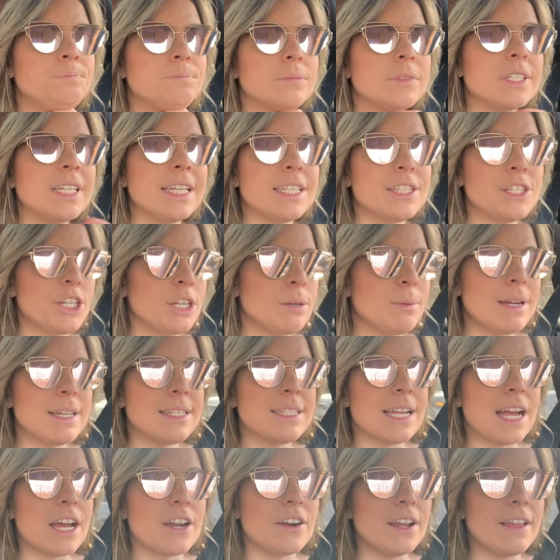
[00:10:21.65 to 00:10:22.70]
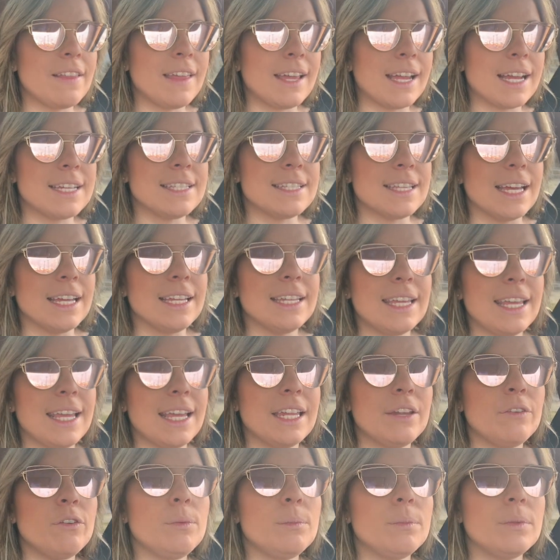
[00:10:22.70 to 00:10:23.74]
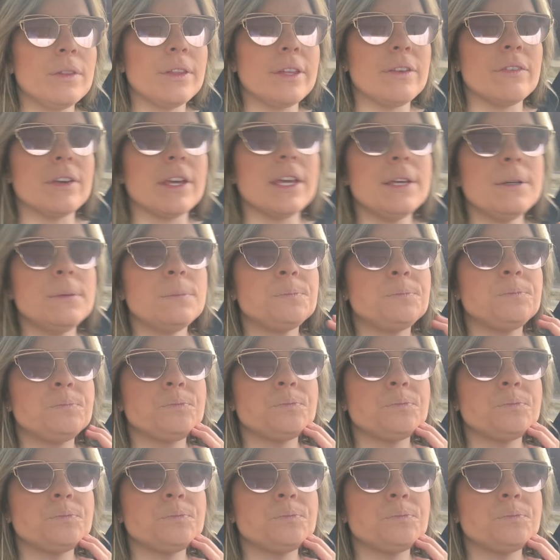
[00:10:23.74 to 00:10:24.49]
Gets here by Saturday, like I said. Can't even believe it.